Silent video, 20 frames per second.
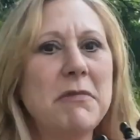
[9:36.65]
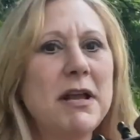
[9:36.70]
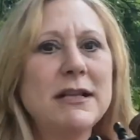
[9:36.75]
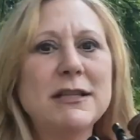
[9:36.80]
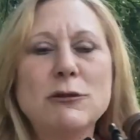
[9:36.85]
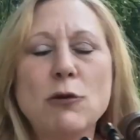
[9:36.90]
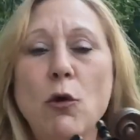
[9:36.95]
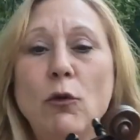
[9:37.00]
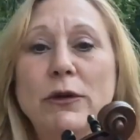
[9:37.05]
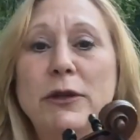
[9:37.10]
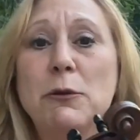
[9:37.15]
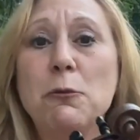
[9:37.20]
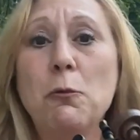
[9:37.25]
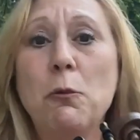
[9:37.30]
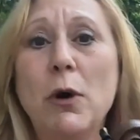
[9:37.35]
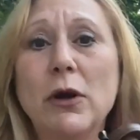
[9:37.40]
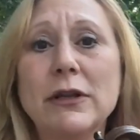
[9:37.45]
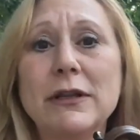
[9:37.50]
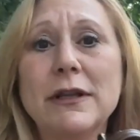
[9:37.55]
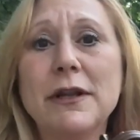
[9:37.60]
It's only
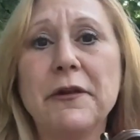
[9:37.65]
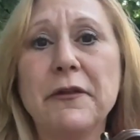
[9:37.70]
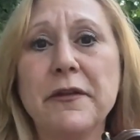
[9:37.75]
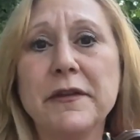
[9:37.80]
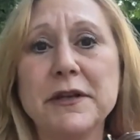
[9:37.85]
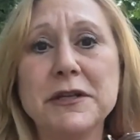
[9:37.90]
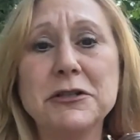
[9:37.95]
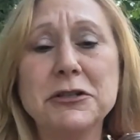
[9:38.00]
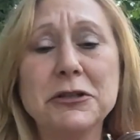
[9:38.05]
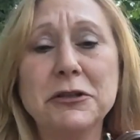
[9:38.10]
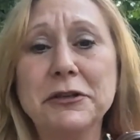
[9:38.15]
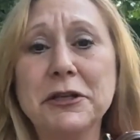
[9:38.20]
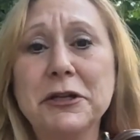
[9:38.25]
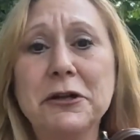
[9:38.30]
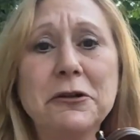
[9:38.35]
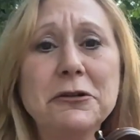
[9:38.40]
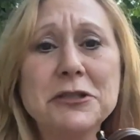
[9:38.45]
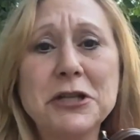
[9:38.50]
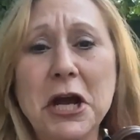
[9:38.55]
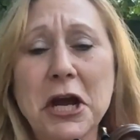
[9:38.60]
one
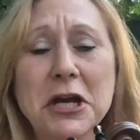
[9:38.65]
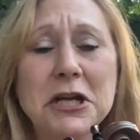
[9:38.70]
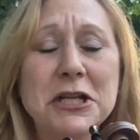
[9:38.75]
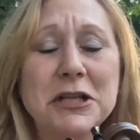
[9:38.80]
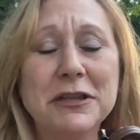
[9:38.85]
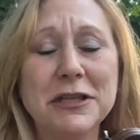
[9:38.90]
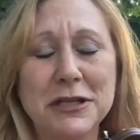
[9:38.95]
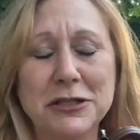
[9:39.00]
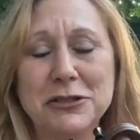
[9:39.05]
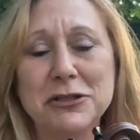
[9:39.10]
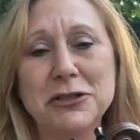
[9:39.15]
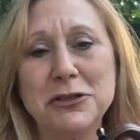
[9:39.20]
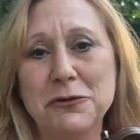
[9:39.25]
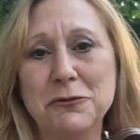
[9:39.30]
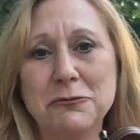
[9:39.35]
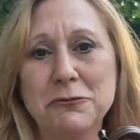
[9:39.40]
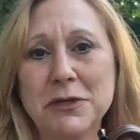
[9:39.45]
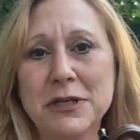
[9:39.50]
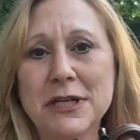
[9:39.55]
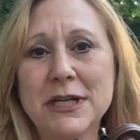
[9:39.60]
little tiny thing to do,